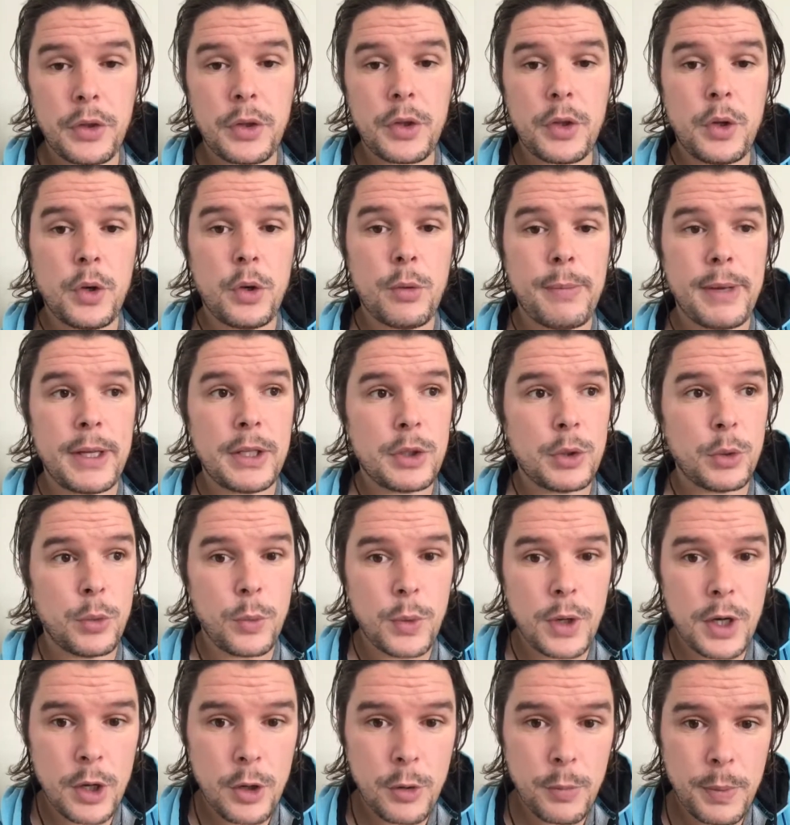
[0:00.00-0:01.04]
your mental
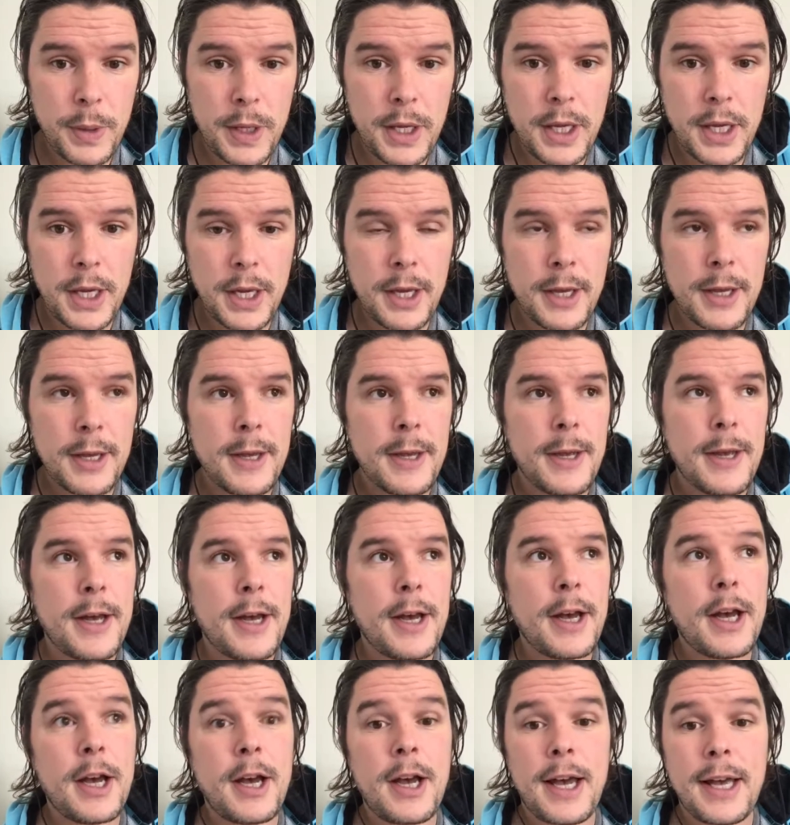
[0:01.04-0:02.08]
well-being,
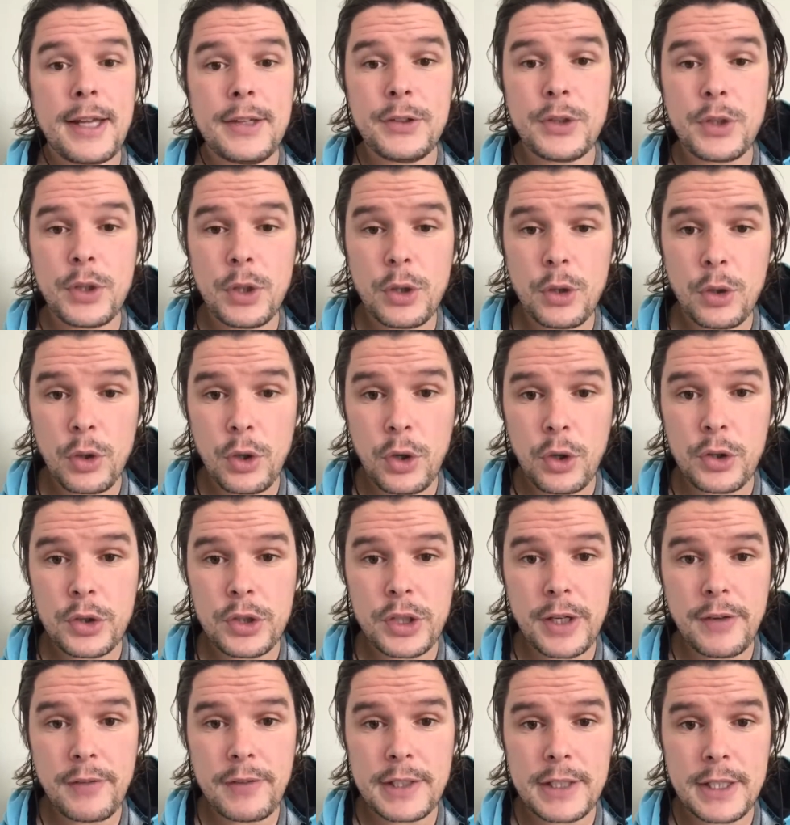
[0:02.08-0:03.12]
and to your
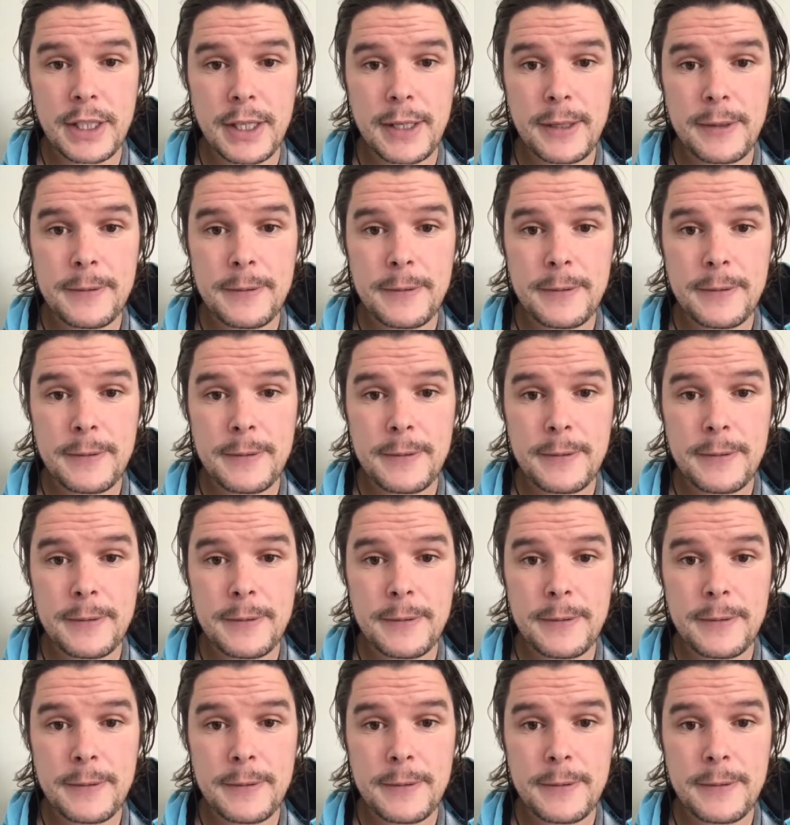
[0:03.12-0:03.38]
longevity.